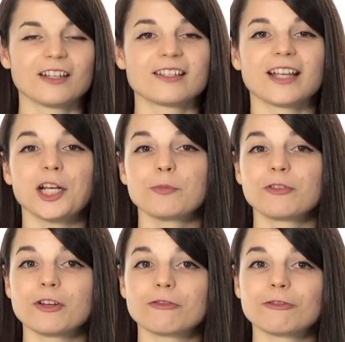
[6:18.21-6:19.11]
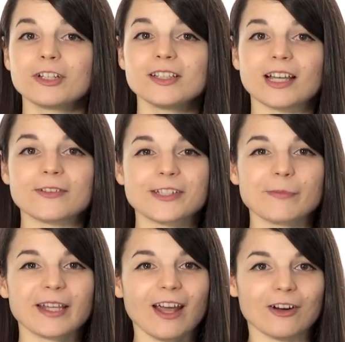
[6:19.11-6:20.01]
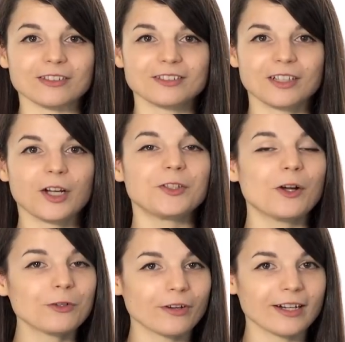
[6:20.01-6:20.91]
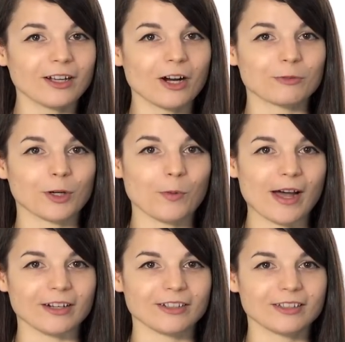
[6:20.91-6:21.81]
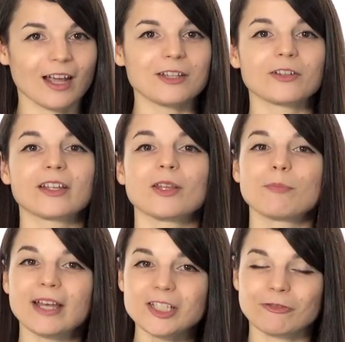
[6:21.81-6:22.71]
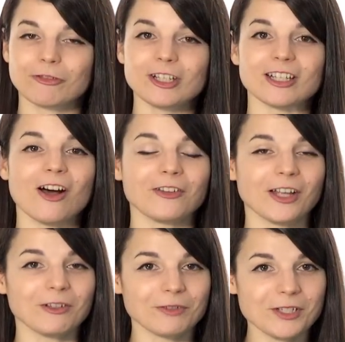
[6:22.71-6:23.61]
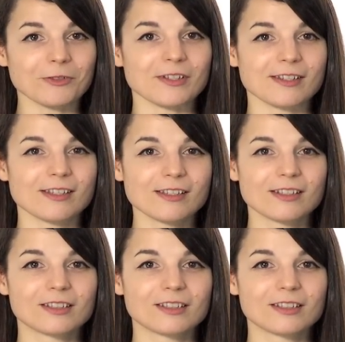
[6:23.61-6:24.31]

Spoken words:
Sign up for your free lifetime account. No credit card required, and you'll get the best free online resources.